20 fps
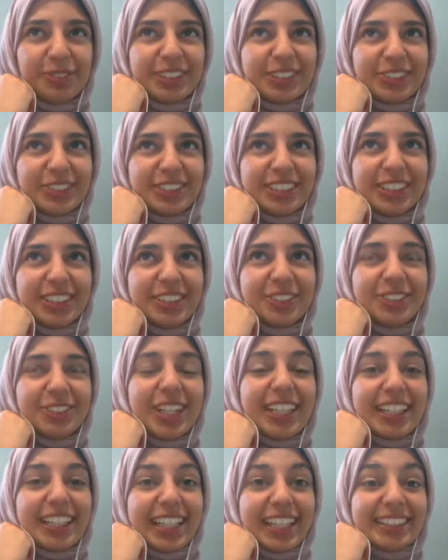was also
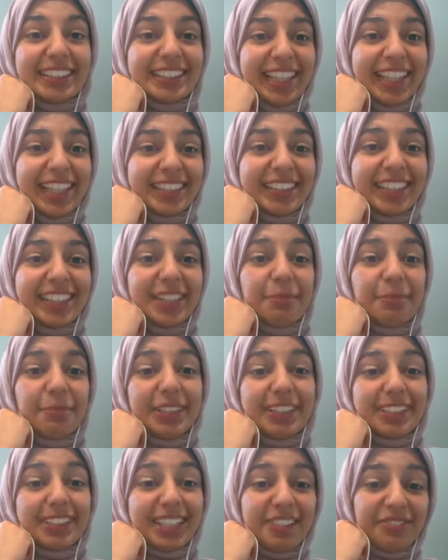trying to get settled in,
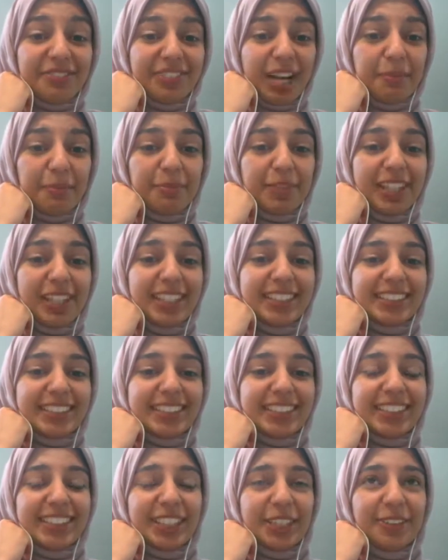meeting their
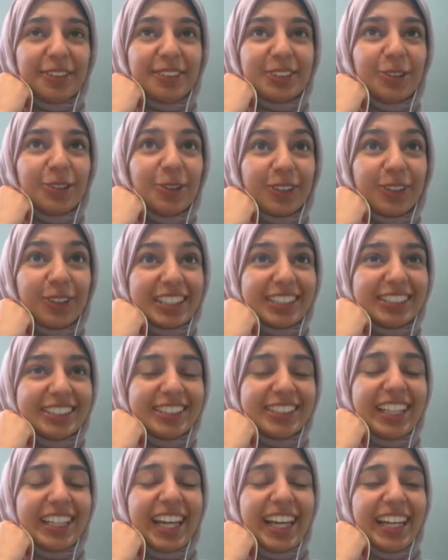flatmates and, you know, talking
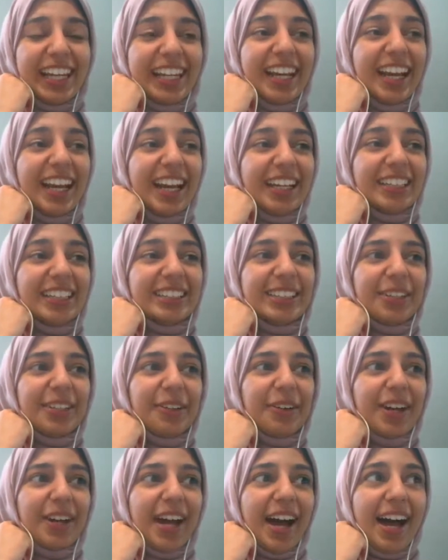till late.
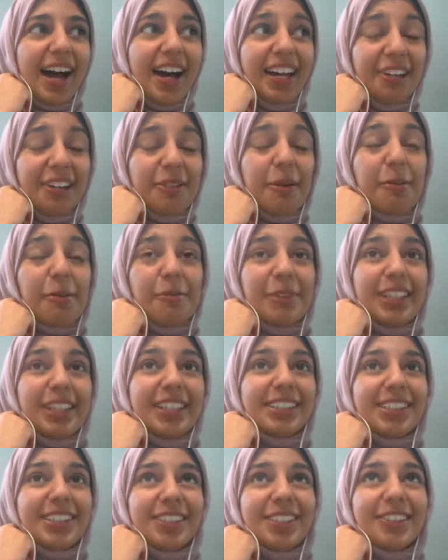So I remember
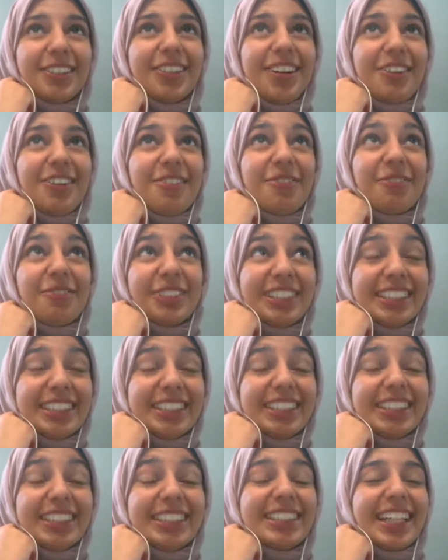being so
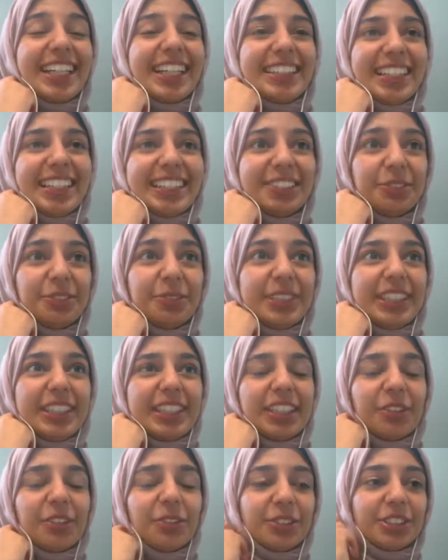fatigued at the end of the week.
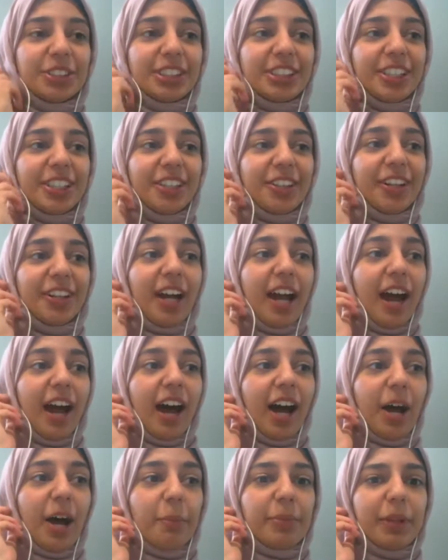And also,
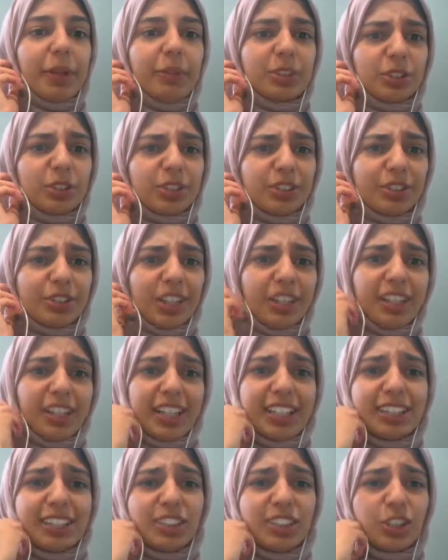there was also a lot of
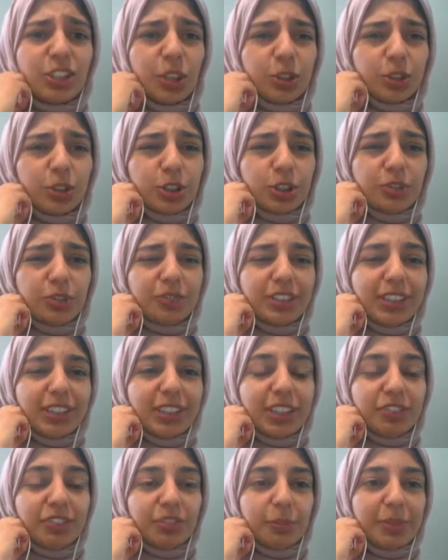like social
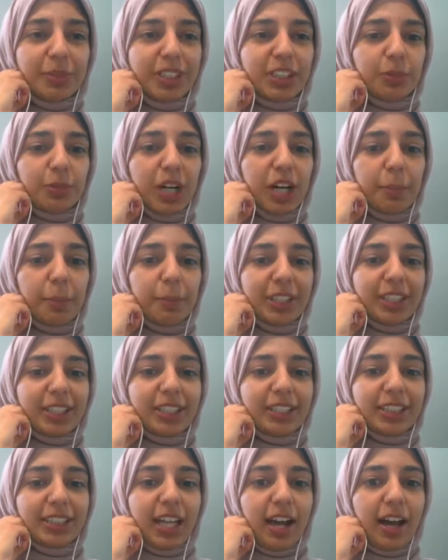fatigue for me as well
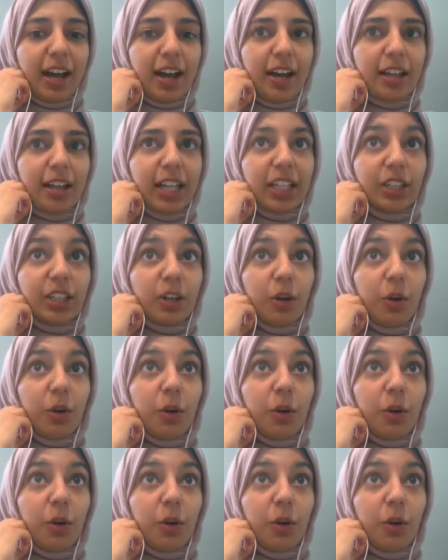because like